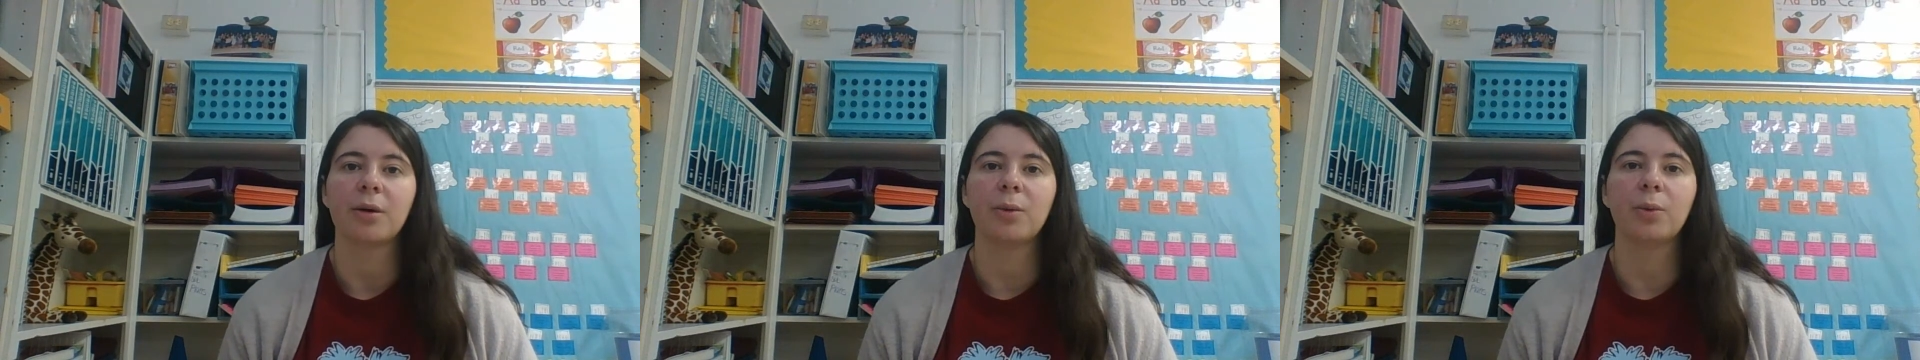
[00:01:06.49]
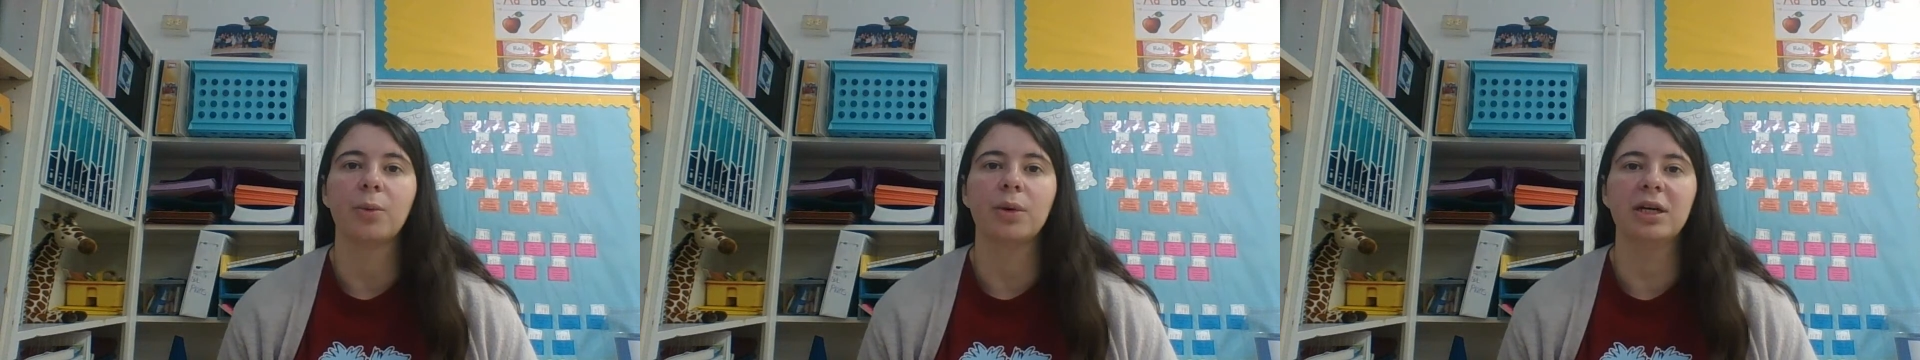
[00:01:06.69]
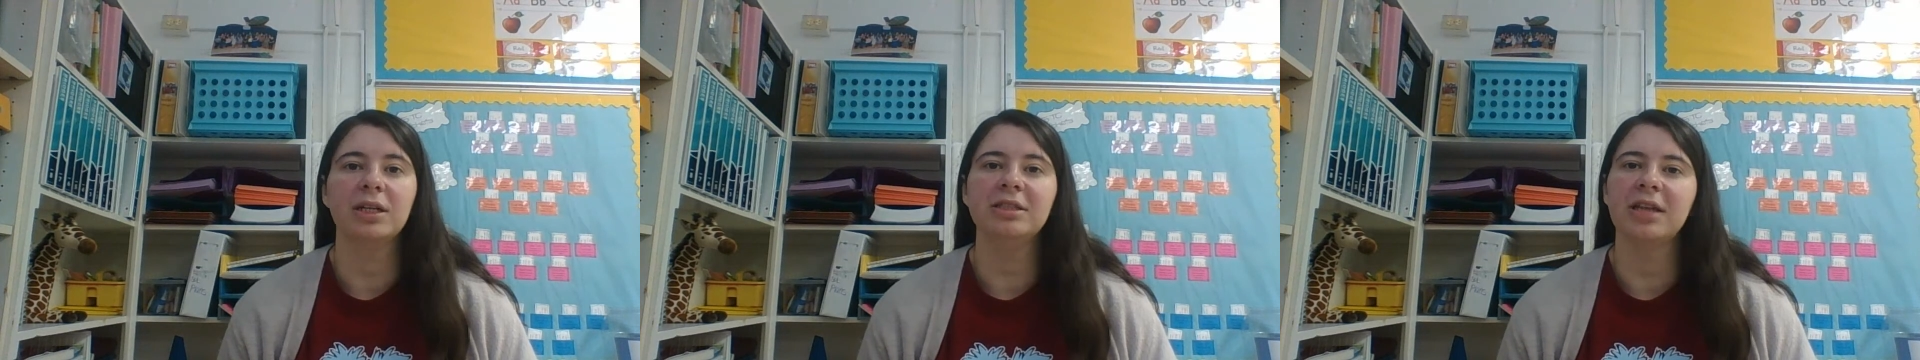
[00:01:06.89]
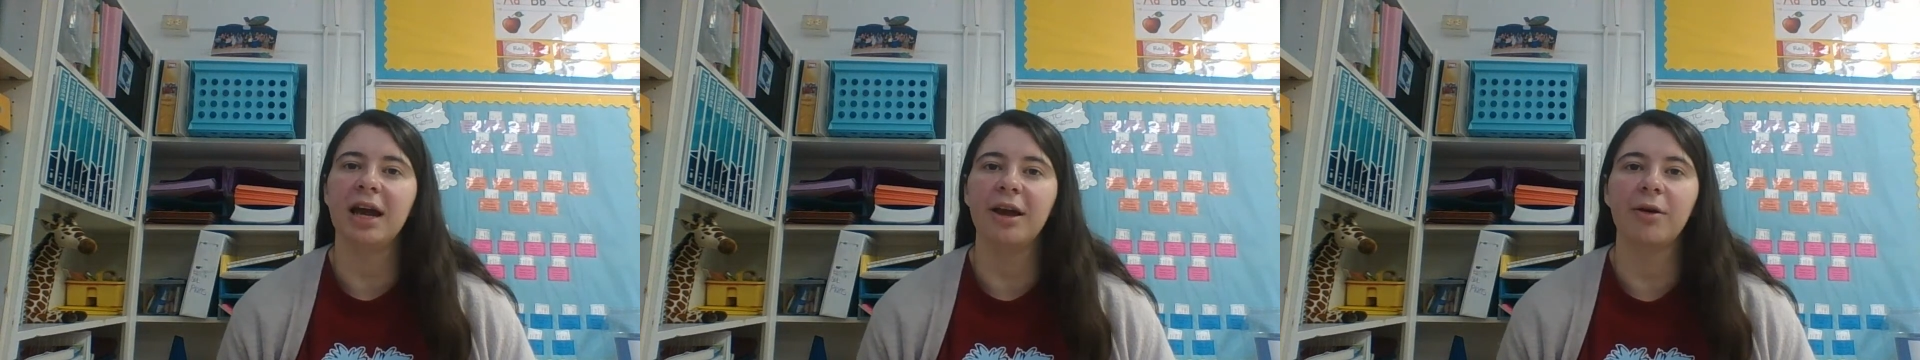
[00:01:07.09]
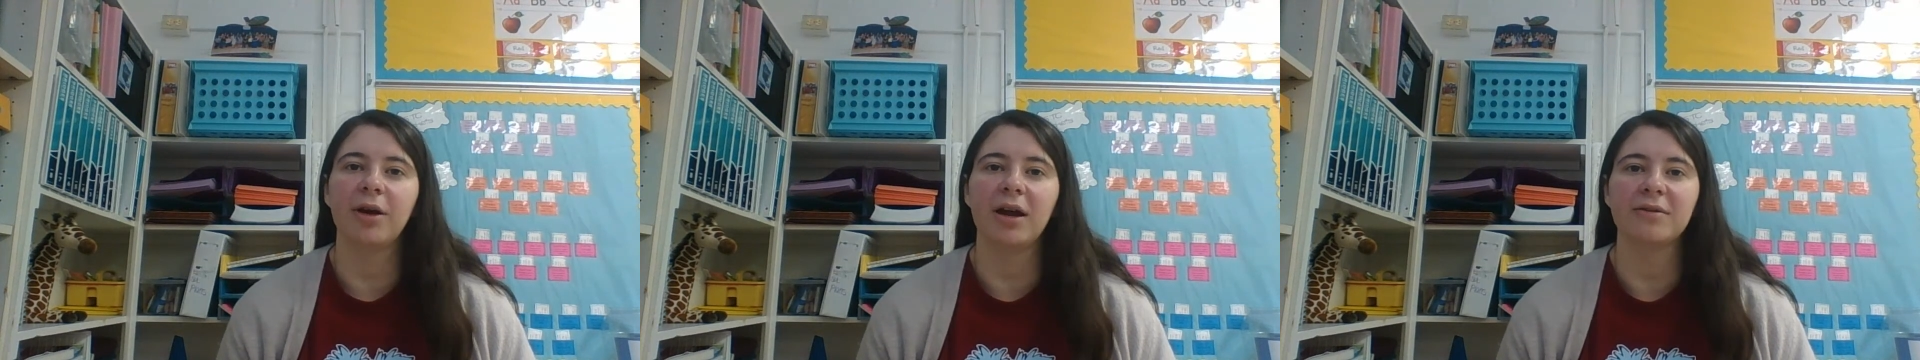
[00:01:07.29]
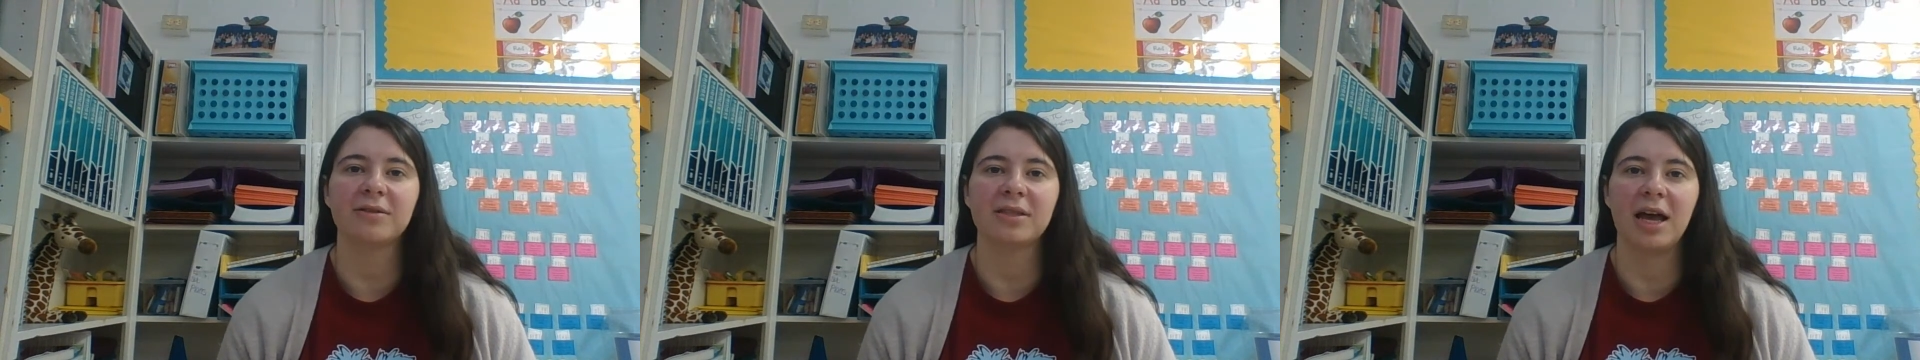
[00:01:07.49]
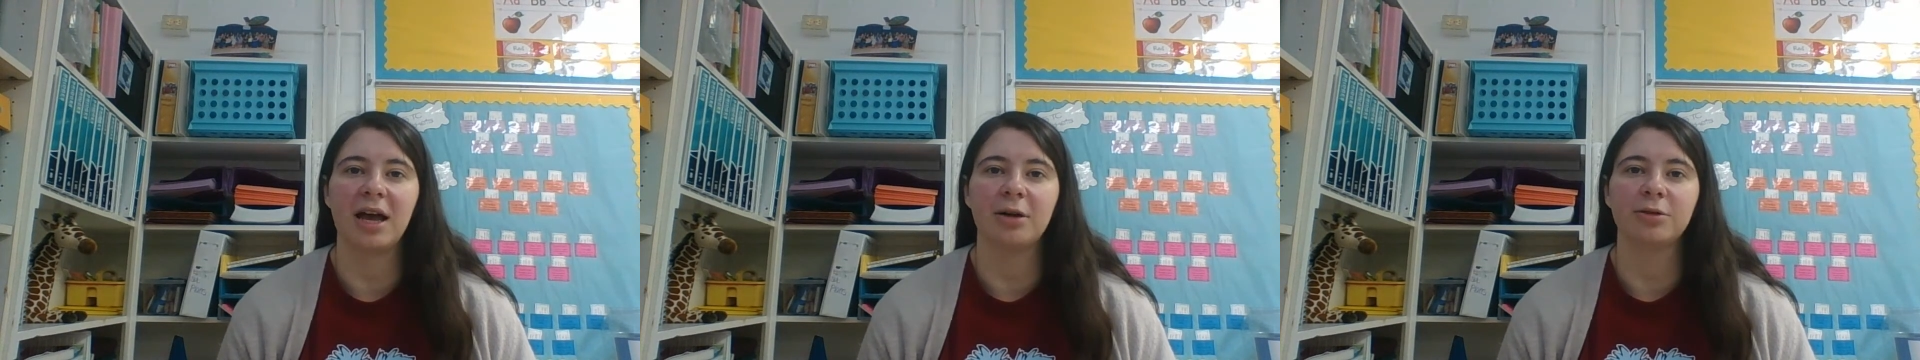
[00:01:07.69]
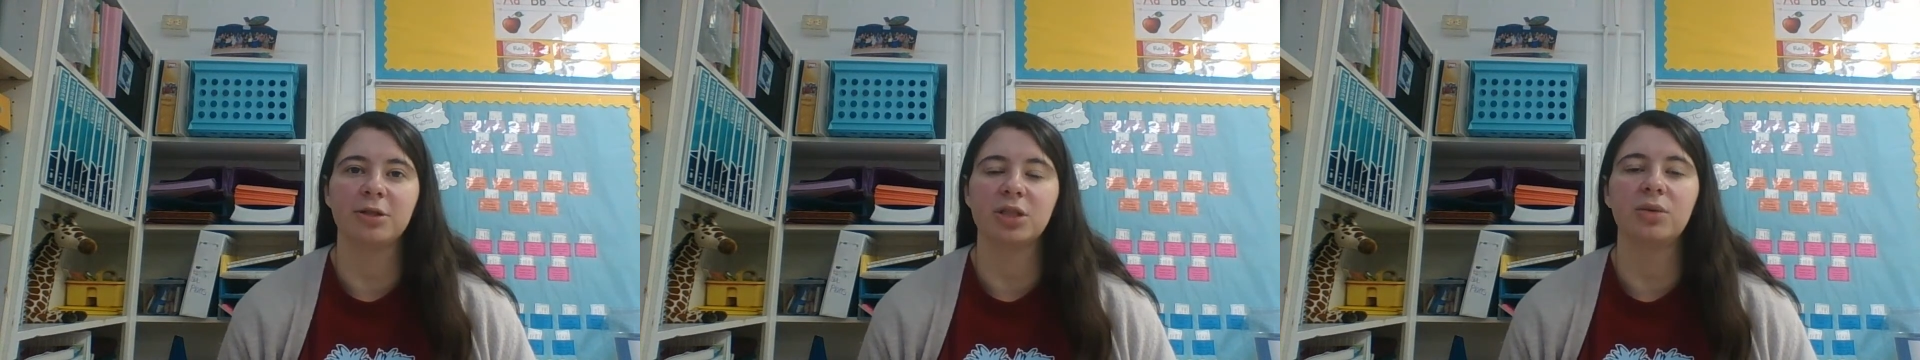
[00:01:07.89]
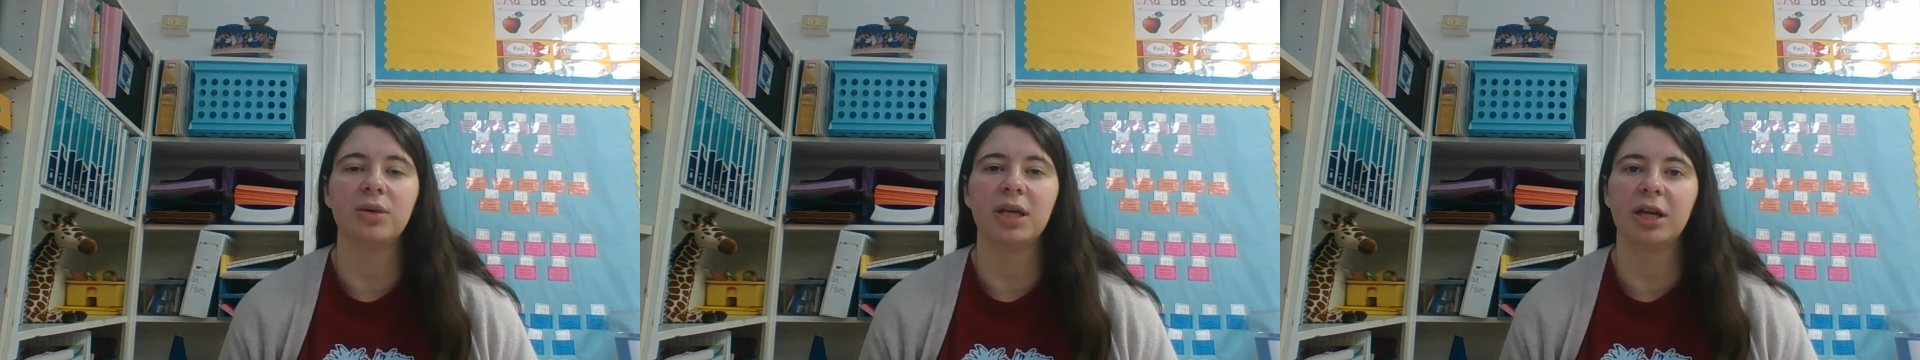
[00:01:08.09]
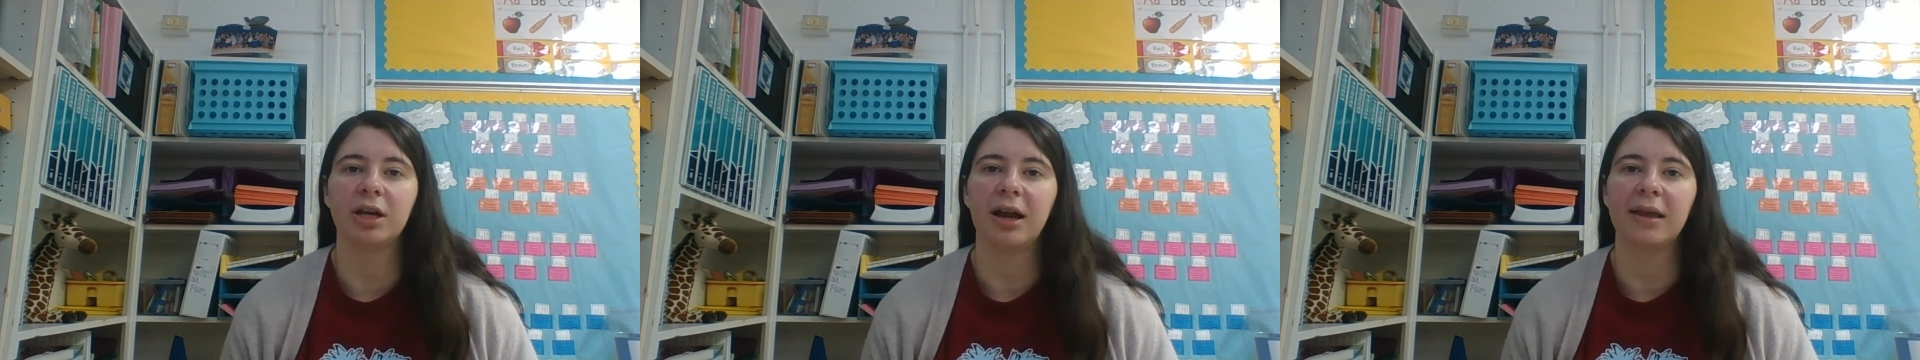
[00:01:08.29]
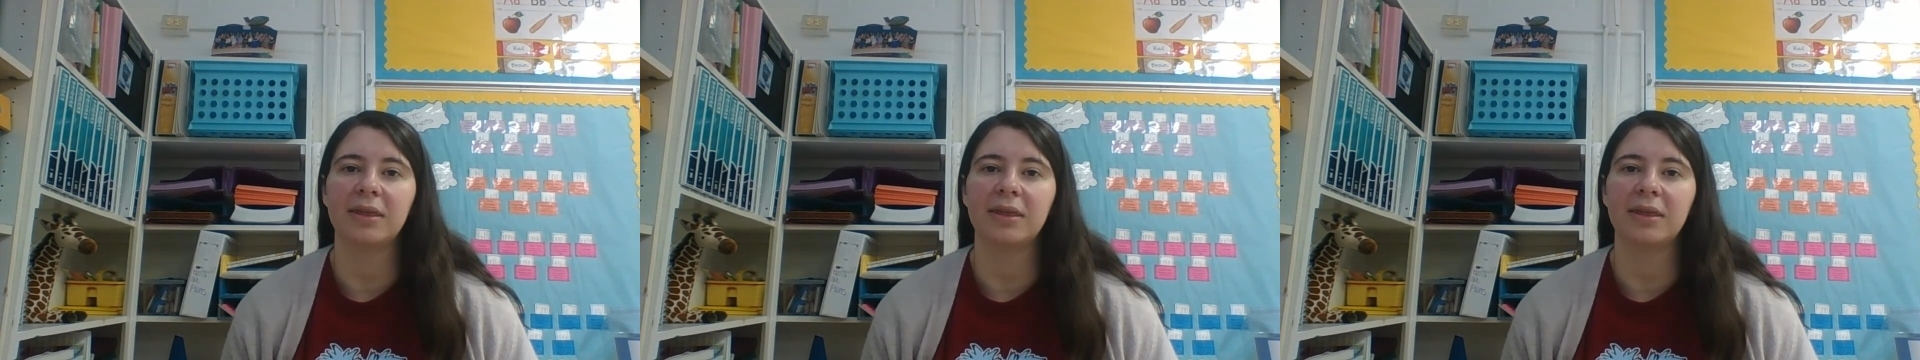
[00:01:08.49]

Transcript: What digraph sound do you hear